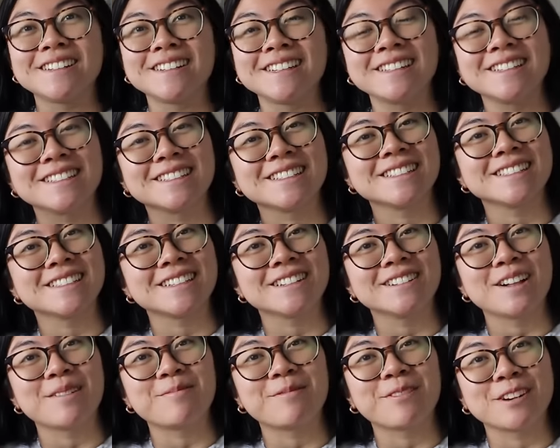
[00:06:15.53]
He is
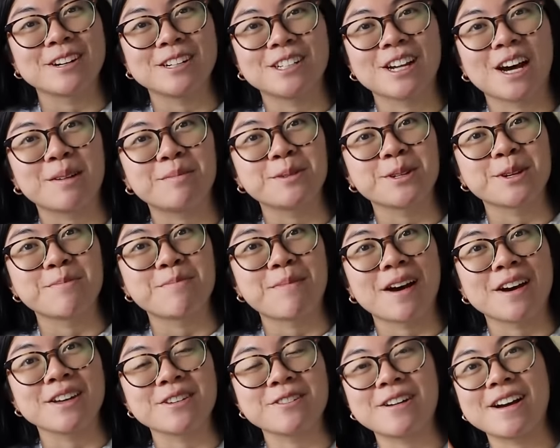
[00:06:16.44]
still up for adoption,
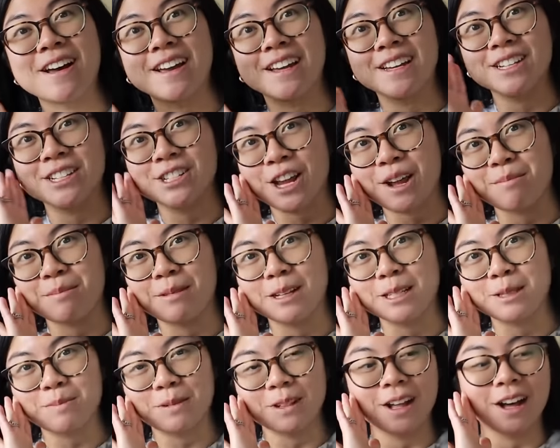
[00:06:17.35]
by the way.
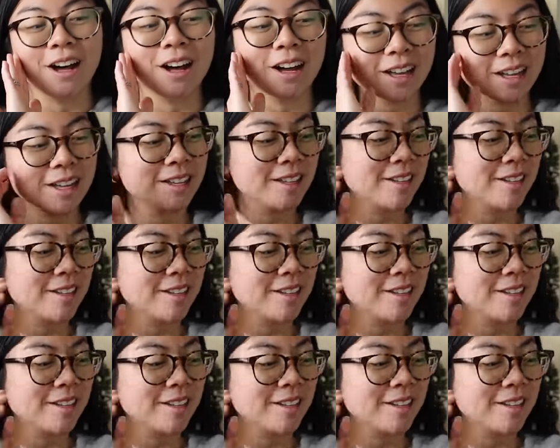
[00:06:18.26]
Shameless plug.